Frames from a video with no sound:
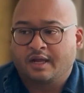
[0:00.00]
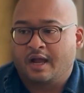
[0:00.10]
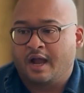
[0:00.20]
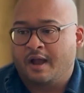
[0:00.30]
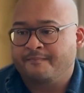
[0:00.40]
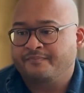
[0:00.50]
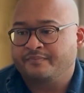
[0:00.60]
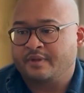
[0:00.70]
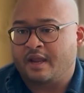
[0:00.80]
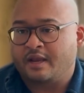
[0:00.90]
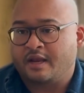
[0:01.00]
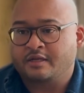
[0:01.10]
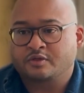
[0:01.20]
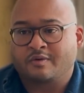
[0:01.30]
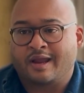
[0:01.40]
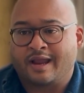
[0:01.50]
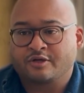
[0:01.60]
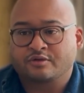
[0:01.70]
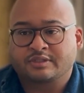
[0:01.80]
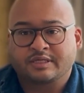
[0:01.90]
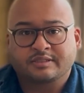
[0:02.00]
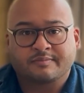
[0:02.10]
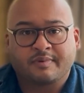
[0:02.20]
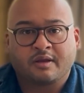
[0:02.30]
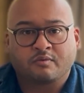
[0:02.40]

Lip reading: And it's quite interesting to me,